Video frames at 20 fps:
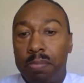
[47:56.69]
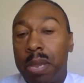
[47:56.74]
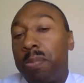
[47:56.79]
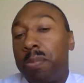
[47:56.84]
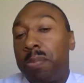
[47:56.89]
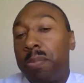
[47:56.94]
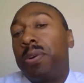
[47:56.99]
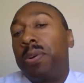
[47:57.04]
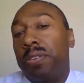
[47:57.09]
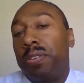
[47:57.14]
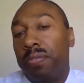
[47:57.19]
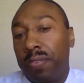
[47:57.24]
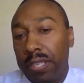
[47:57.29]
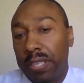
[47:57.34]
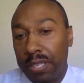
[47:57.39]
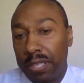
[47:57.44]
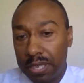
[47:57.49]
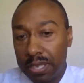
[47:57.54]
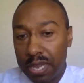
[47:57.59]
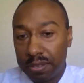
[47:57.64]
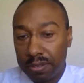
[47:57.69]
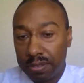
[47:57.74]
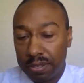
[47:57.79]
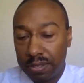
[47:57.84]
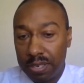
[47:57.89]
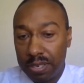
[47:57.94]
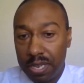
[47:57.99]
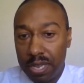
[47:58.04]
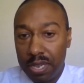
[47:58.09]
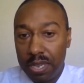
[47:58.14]
Maybe we'll do 50,000.
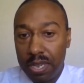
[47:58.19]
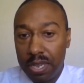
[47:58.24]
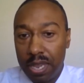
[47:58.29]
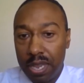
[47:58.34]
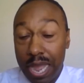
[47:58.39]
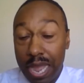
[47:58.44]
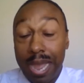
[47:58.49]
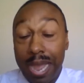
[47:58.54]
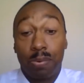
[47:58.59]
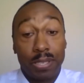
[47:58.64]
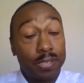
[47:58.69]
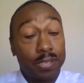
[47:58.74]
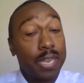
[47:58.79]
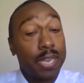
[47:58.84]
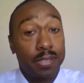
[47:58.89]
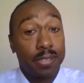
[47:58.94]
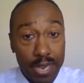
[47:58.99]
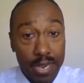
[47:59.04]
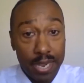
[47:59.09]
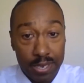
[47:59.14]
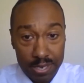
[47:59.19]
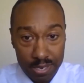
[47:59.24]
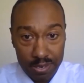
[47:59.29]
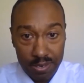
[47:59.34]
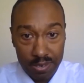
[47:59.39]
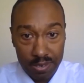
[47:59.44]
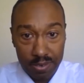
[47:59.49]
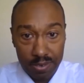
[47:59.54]
I would say take it,